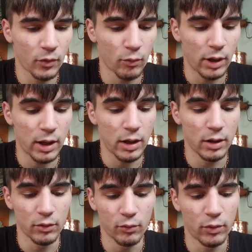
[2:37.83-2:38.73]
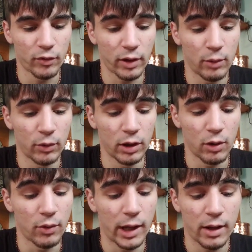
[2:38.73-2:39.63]
Right here, once again, we're gonna go
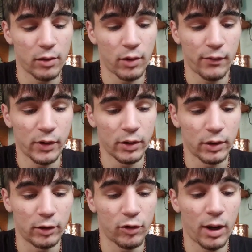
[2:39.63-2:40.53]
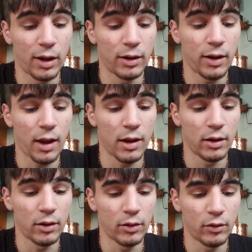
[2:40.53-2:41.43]
Knight Graveyard to try and tank.
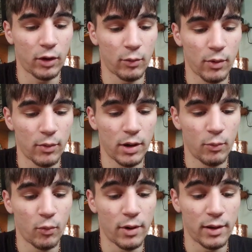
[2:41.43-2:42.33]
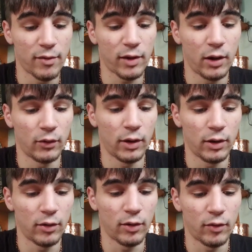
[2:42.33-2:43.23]
Like, we want one skeleton to
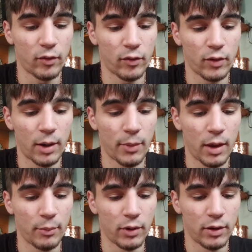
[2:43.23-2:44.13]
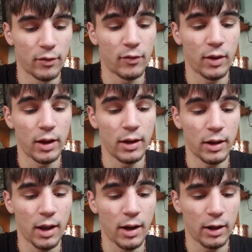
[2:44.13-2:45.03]
just stop that Prince, and
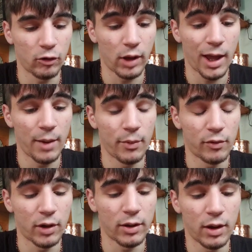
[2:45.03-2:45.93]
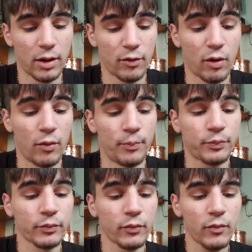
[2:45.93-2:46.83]
yeah, it actually happens right there. So
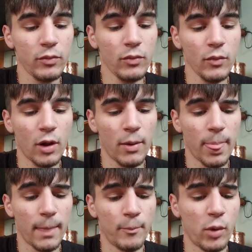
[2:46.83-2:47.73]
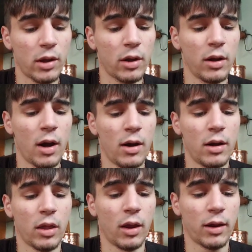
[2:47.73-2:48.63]
we could have got
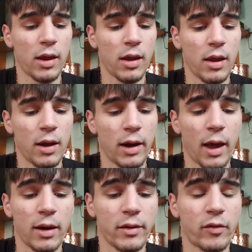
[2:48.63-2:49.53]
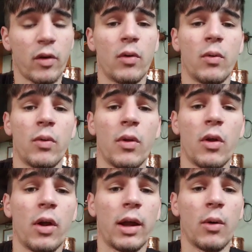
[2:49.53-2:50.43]
unlucky and had it so
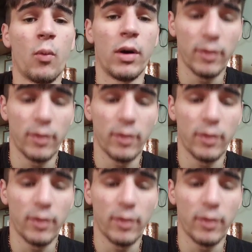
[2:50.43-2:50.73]
like one